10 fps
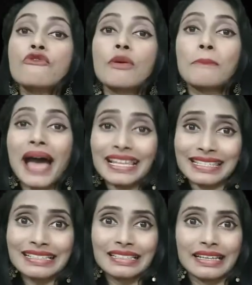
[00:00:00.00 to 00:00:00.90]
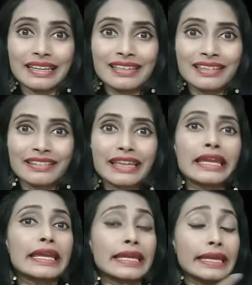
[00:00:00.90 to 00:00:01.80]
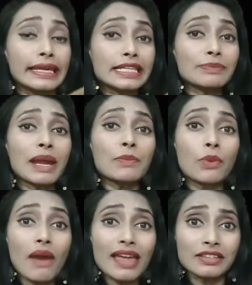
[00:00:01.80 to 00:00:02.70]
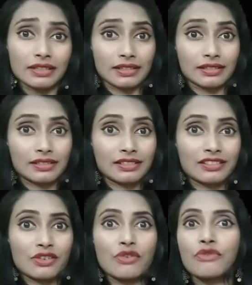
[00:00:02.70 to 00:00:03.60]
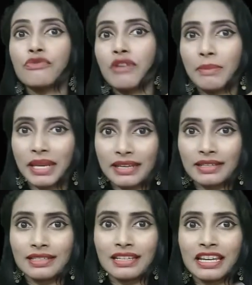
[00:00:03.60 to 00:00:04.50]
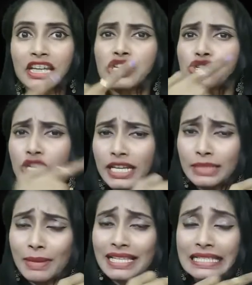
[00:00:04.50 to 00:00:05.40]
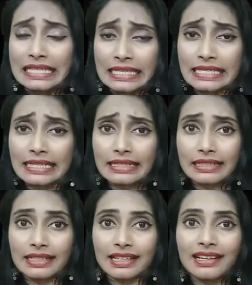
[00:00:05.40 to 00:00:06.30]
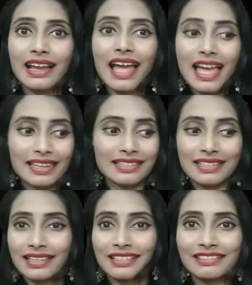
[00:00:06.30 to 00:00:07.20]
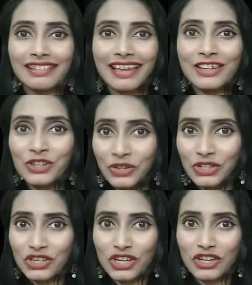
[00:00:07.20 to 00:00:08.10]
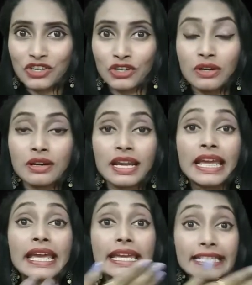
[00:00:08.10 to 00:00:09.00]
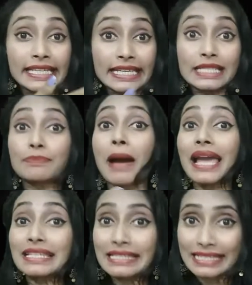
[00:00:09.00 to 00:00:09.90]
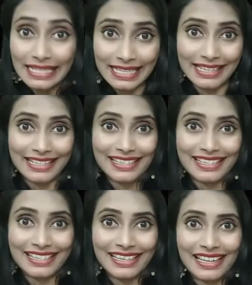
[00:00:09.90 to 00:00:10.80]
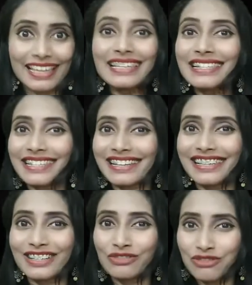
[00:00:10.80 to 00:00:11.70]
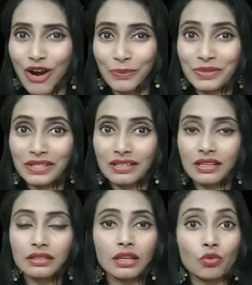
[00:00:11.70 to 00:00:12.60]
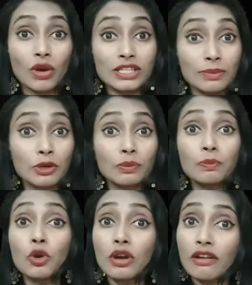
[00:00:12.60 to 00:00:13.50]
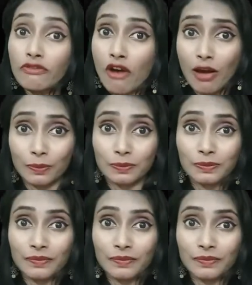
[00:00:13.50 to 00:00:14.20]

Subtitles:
For masculine, he is my brother. Feminine, she is my sister. And neuter gender, it is my city in singular forms. Then what about plural form?